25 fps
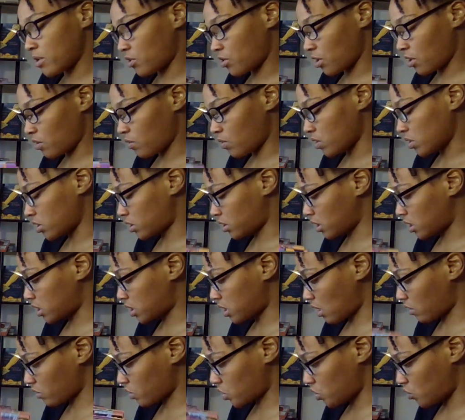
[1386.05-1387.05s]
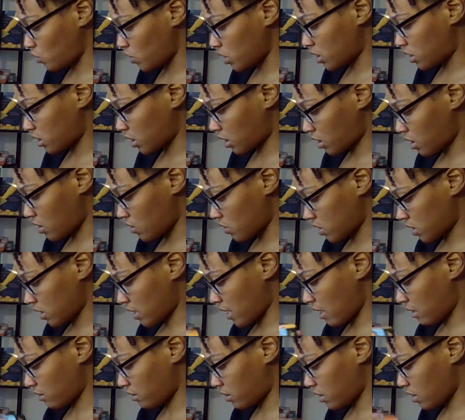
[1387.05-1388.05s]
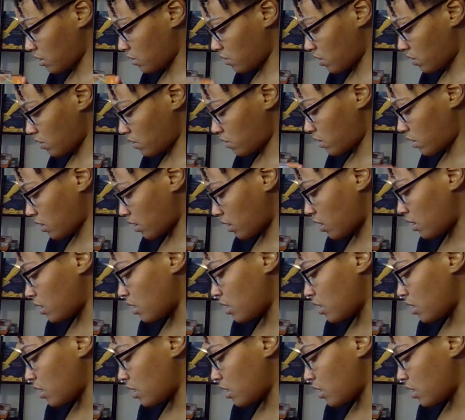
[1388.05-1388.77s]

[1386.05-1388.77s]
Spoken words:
girl wants to talk to us to close it out, though. Okay.